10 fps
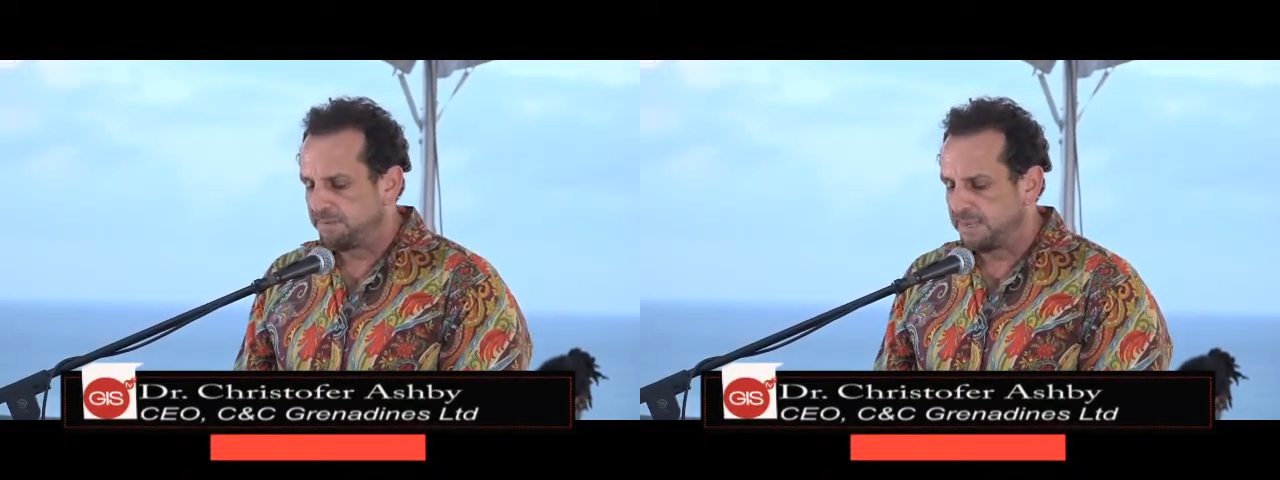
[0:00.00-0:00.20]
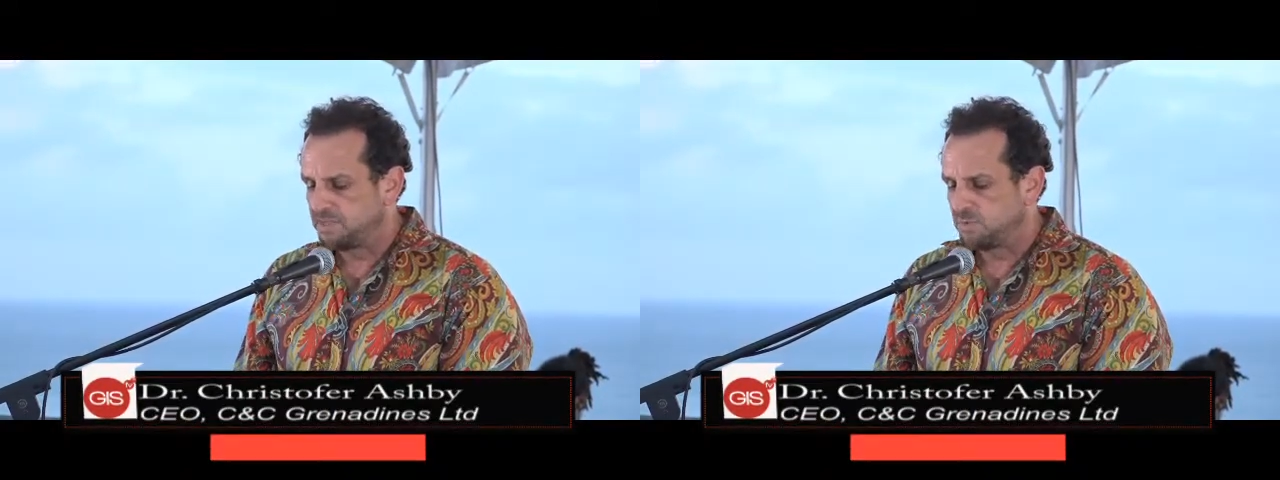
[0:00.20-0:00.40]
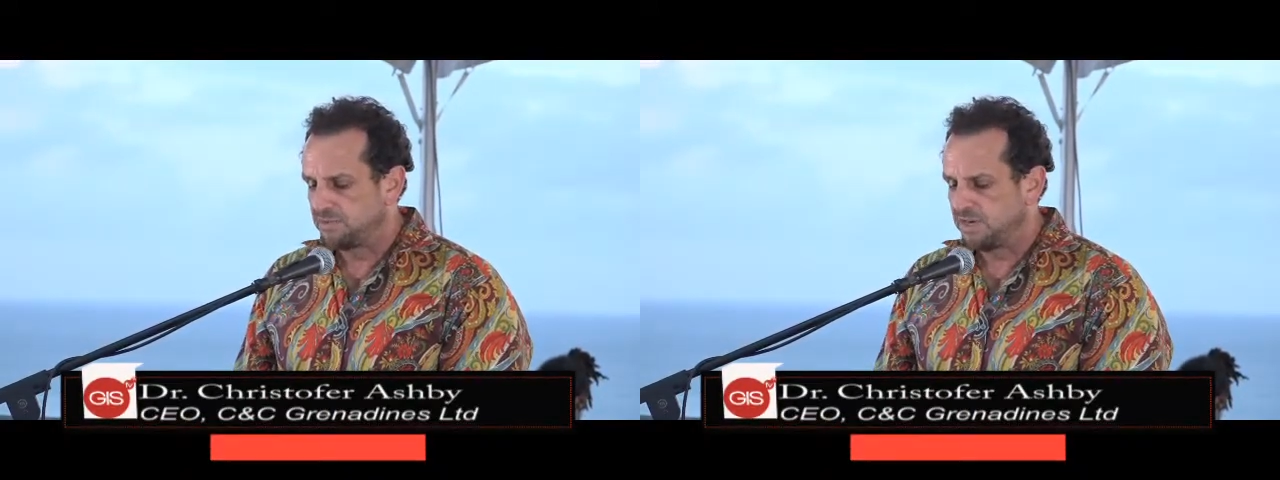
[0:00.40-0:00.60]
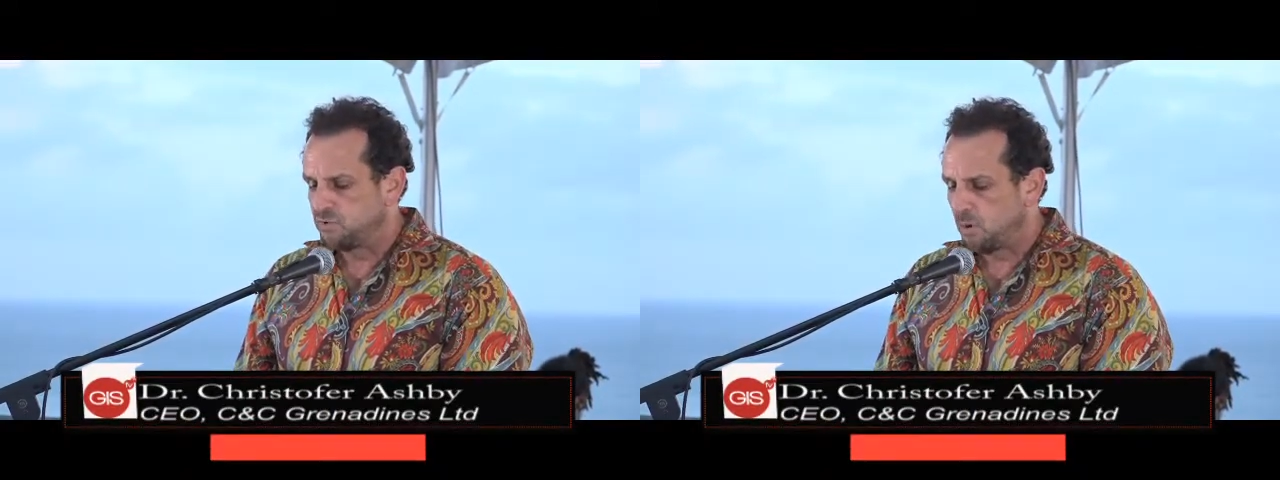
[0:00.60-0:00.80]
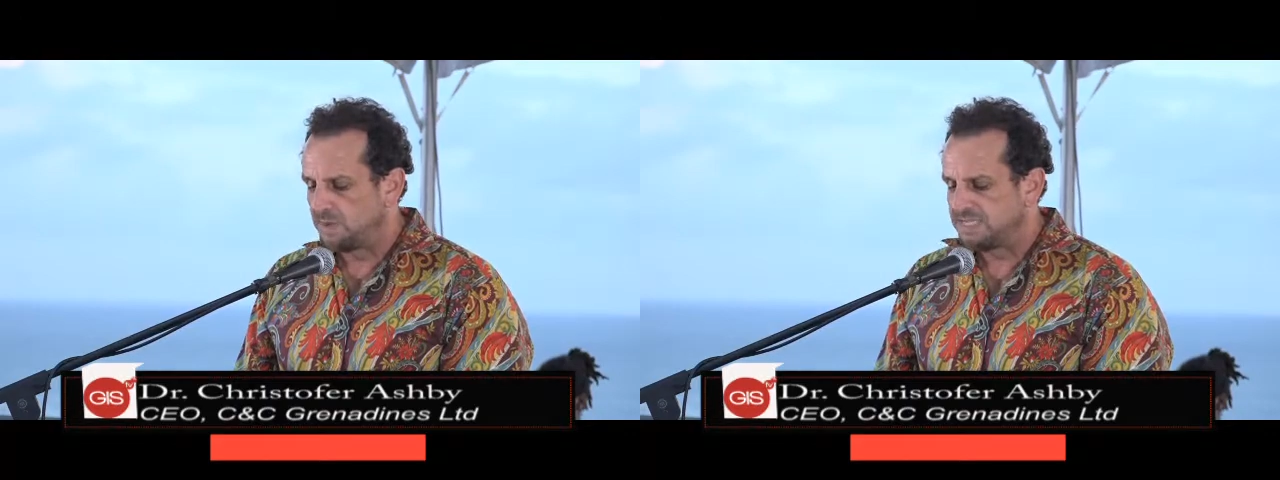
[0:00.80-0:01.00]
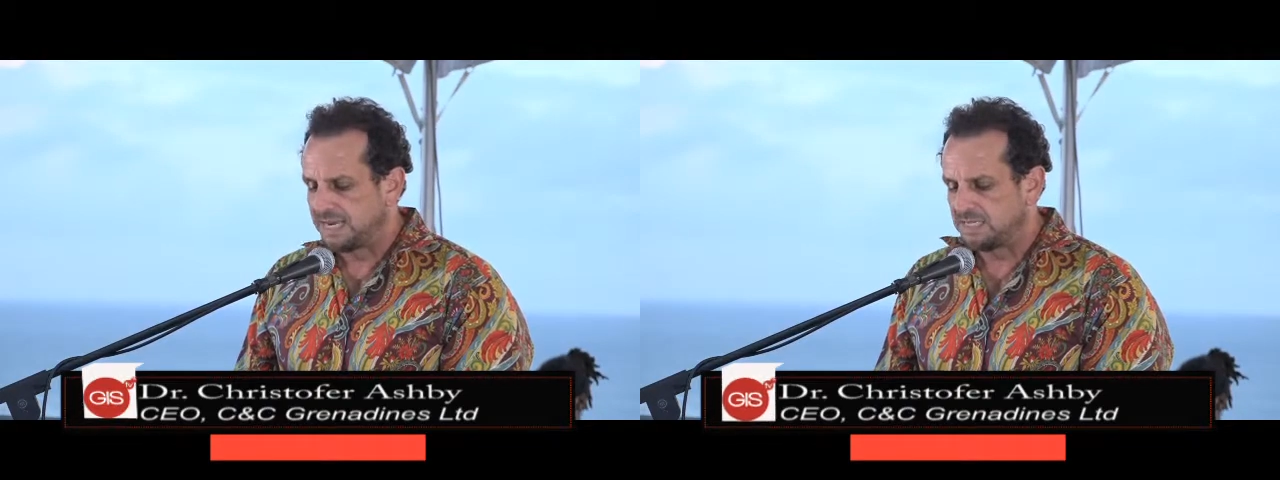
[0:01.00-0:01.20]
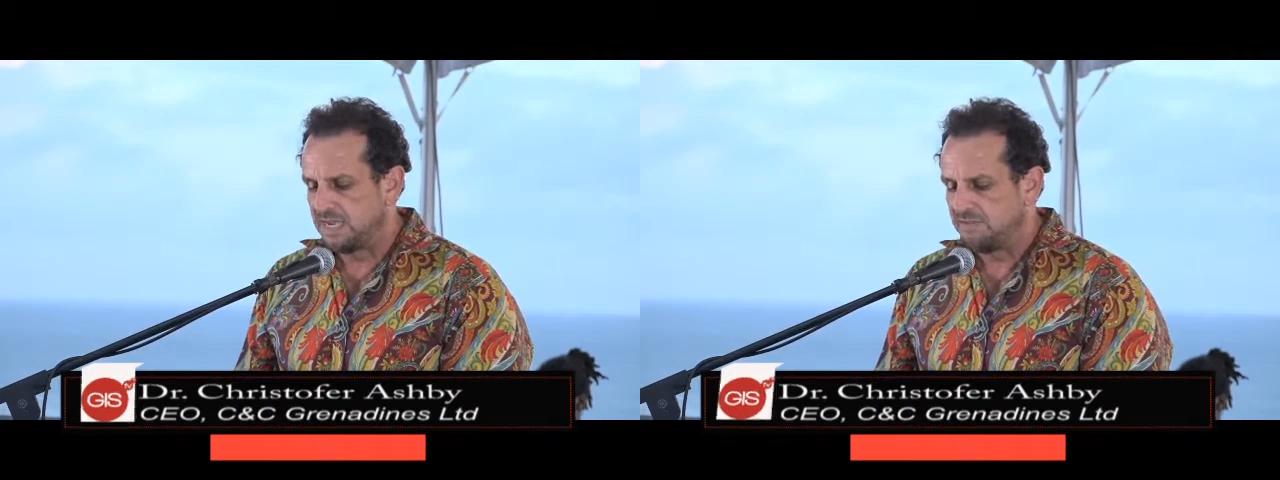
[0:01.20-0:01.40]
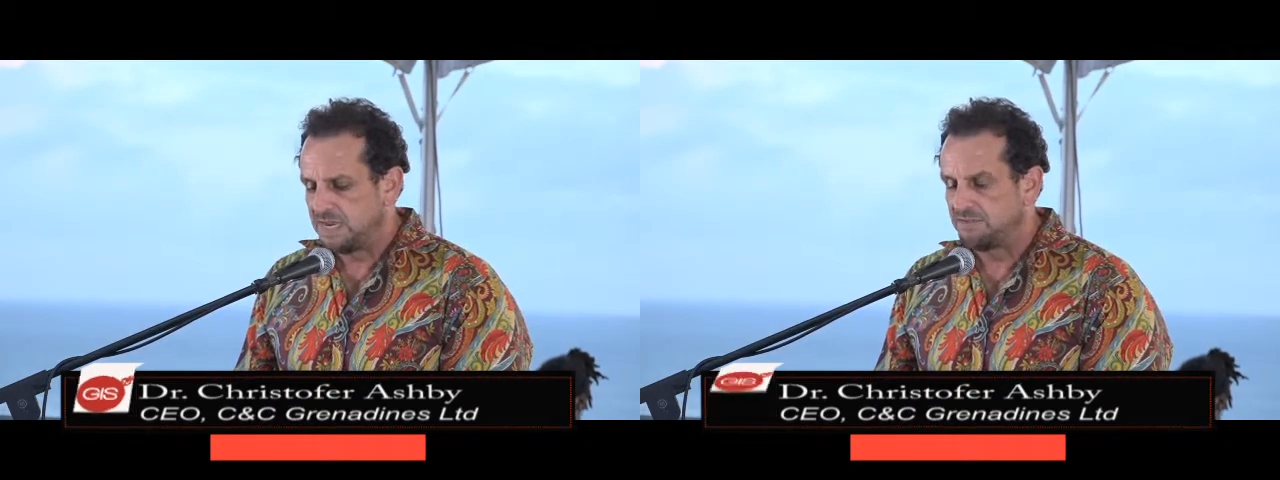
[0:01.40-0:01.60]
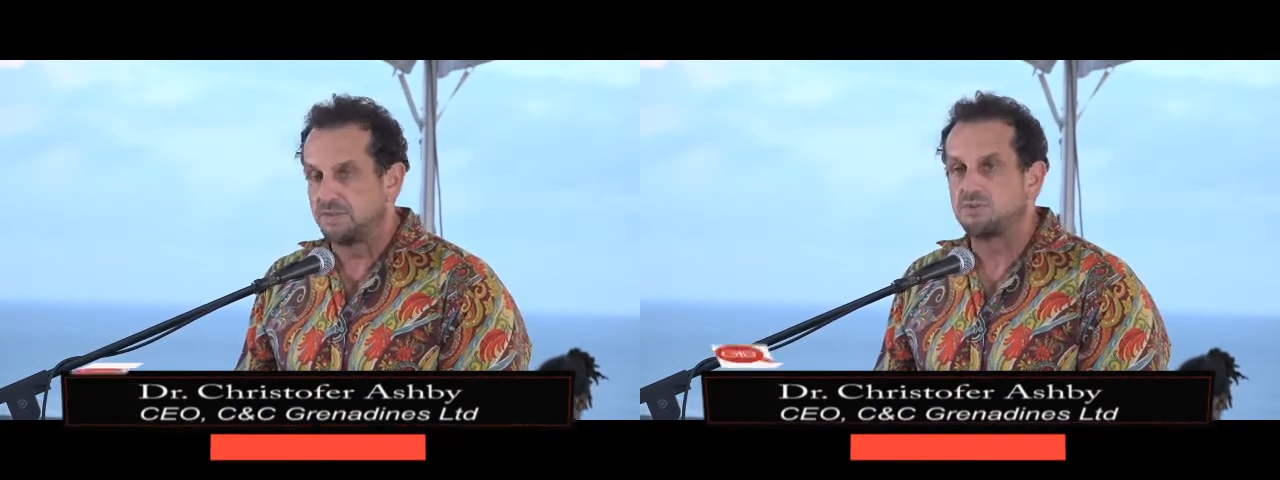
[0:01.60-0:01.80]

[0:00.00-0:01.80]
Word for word: place with the enormous activity in the